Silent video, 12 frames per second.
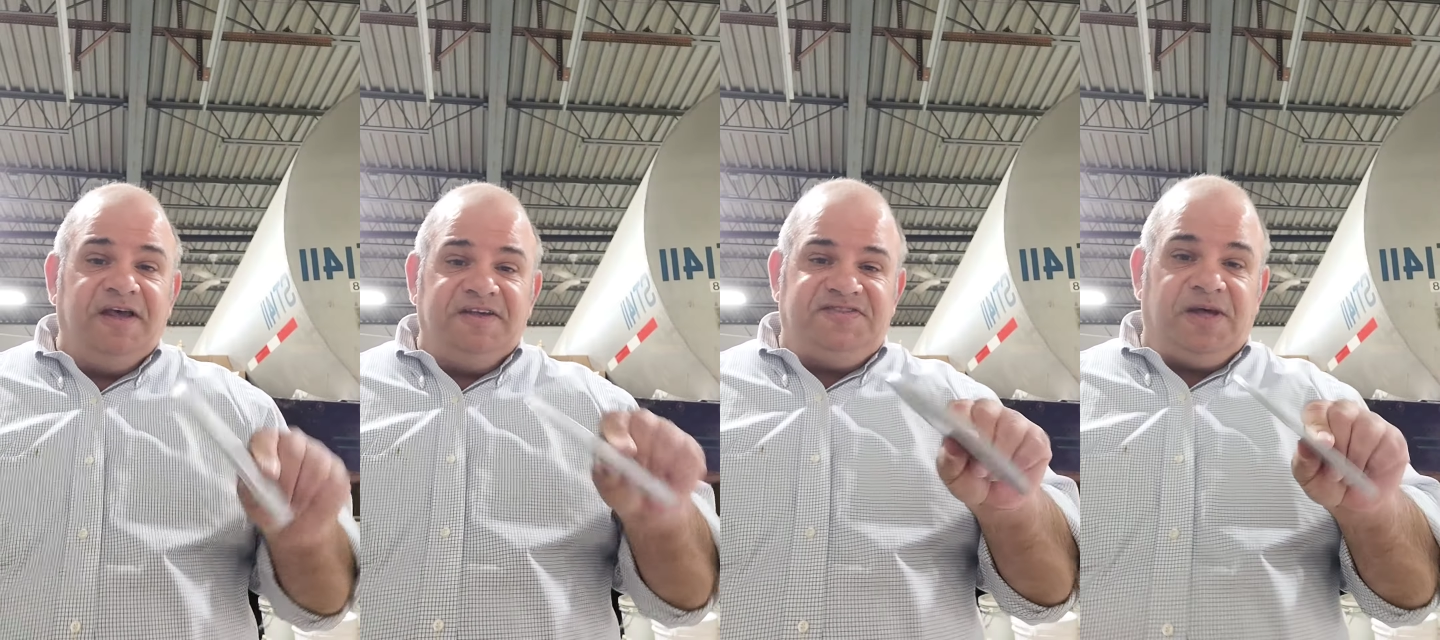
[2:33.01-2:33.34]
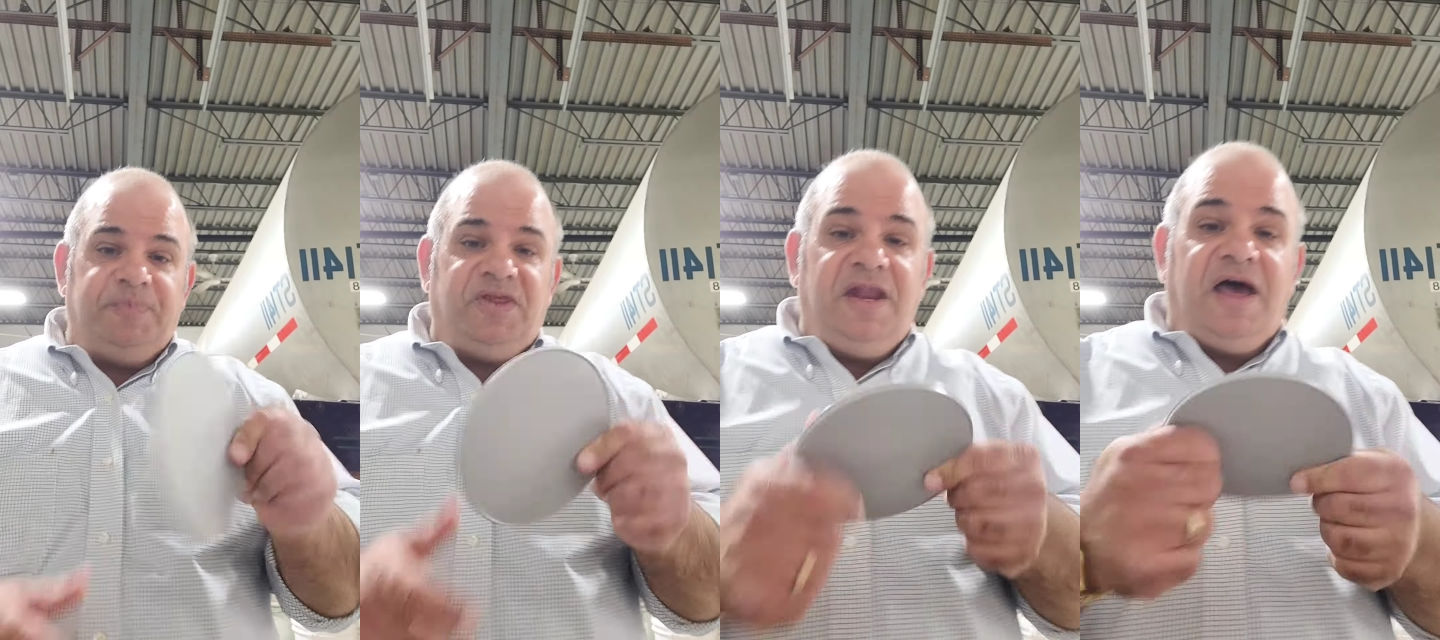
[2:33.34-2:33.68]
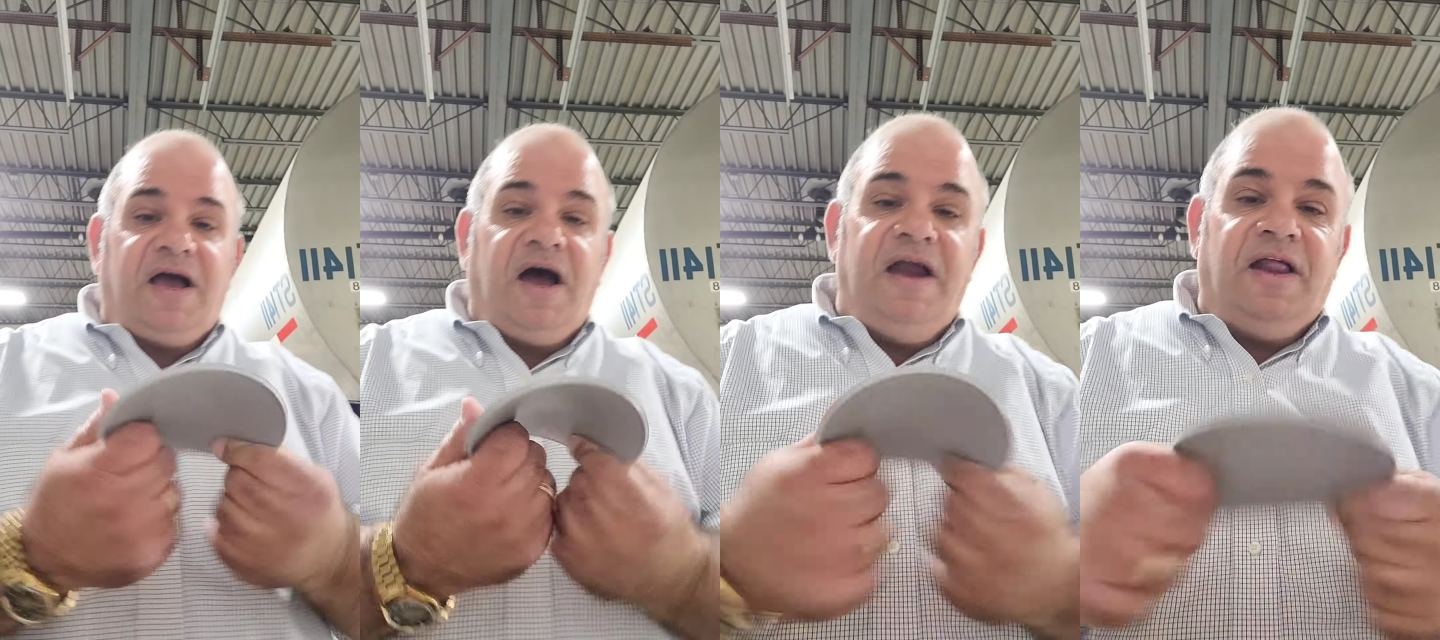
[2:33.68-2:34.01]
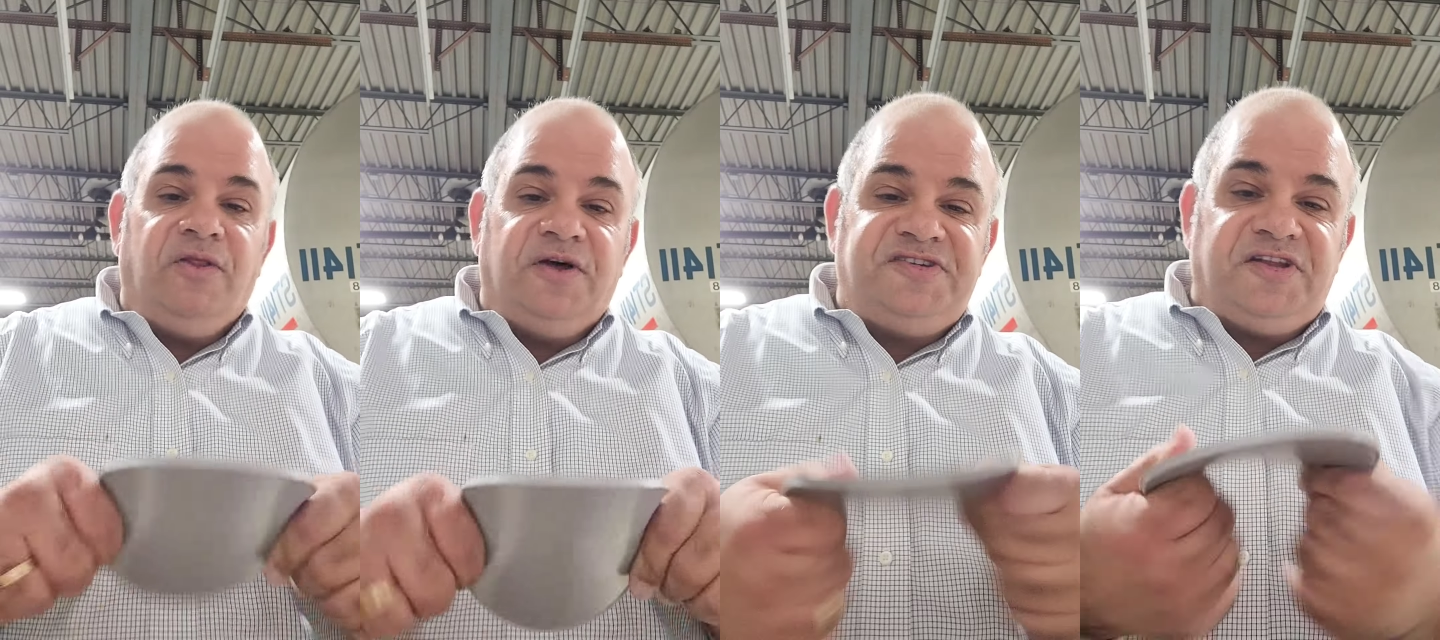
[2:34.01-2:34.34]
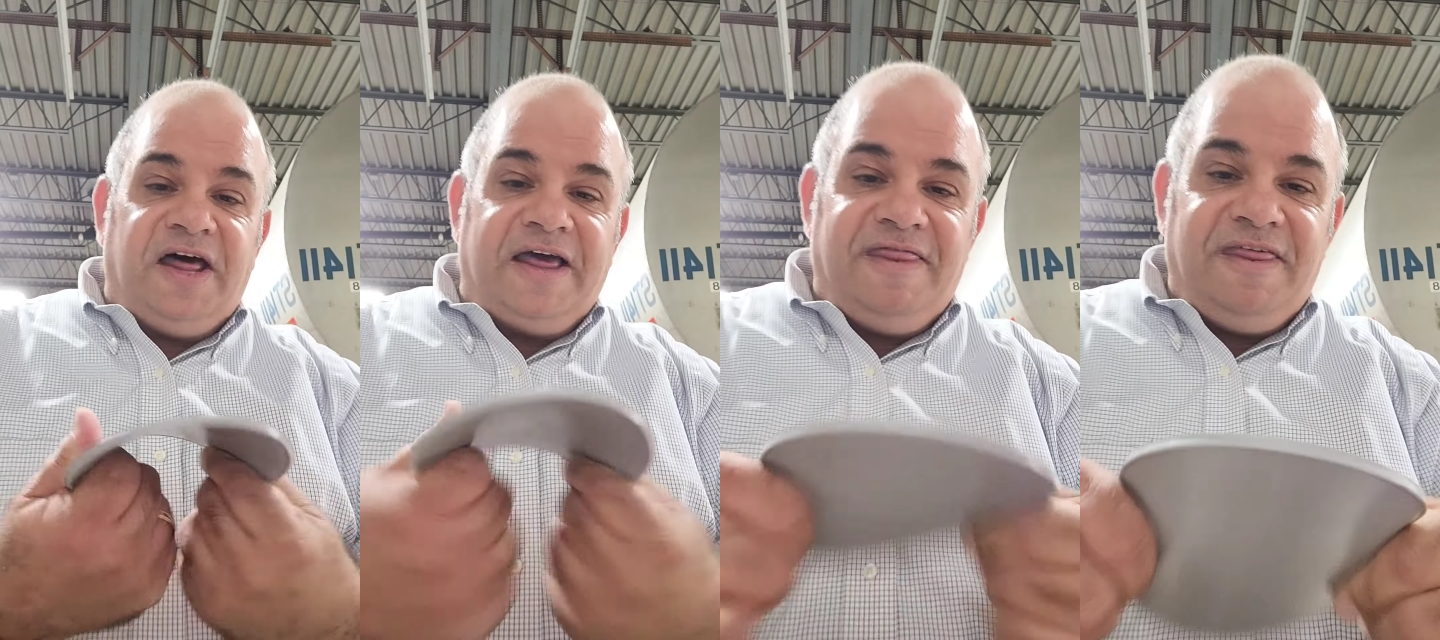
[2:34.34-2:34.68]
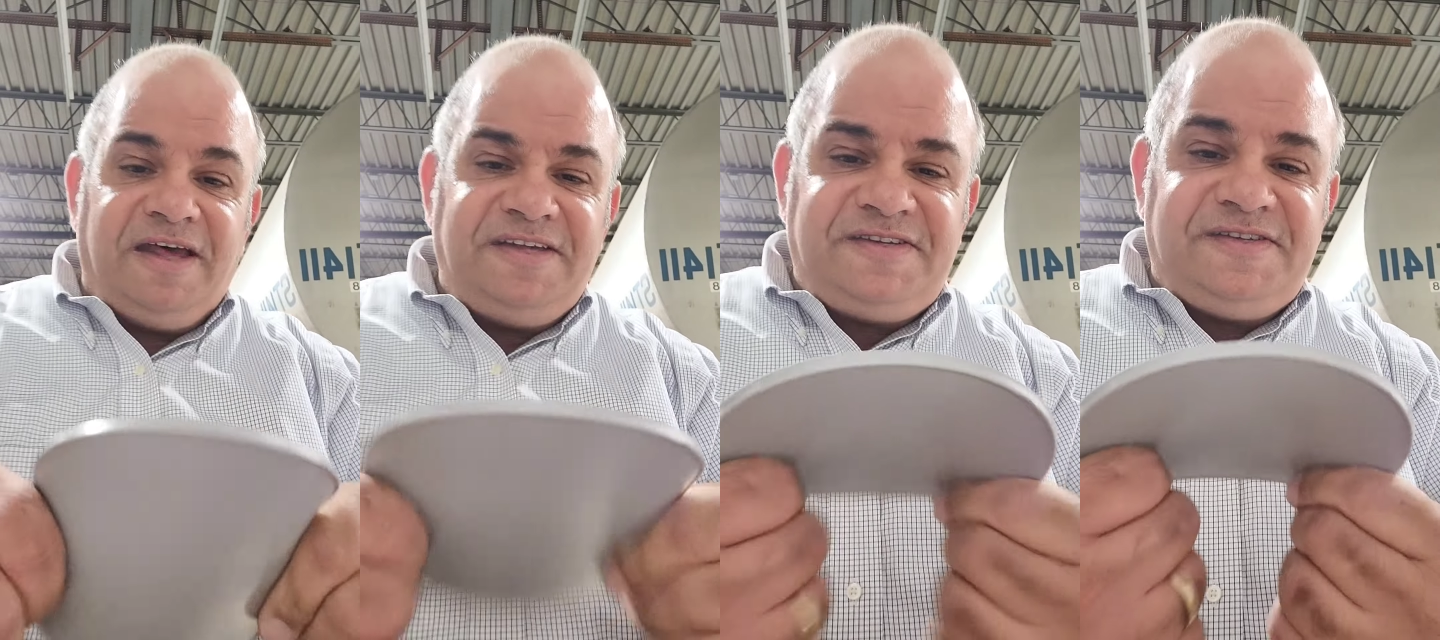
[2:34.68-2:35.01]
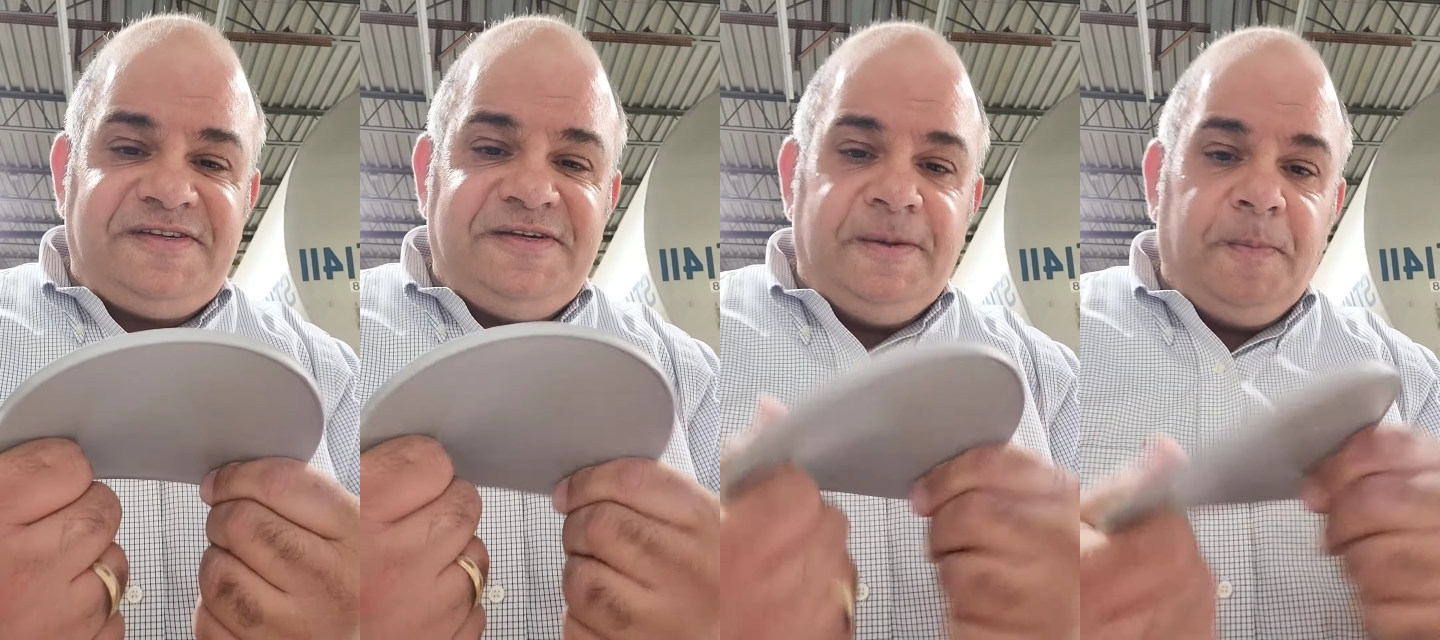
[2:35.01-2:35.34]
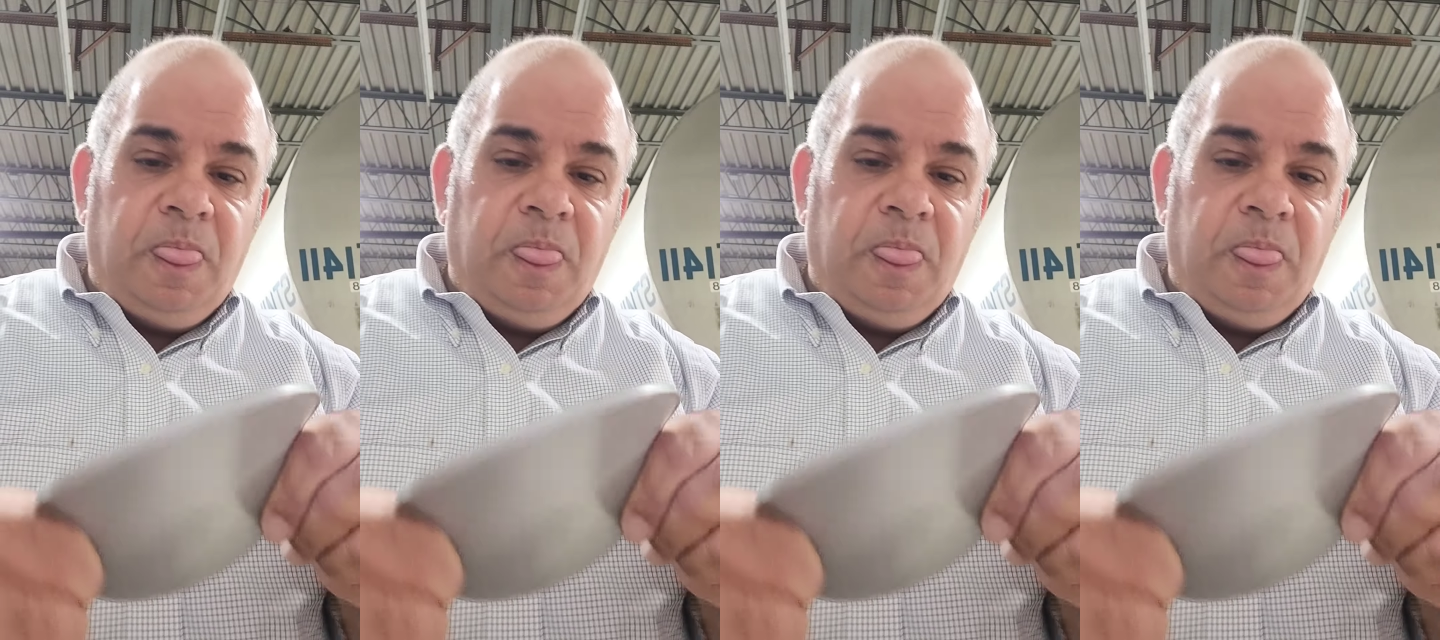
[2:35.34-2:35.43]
something that kind of looks like this,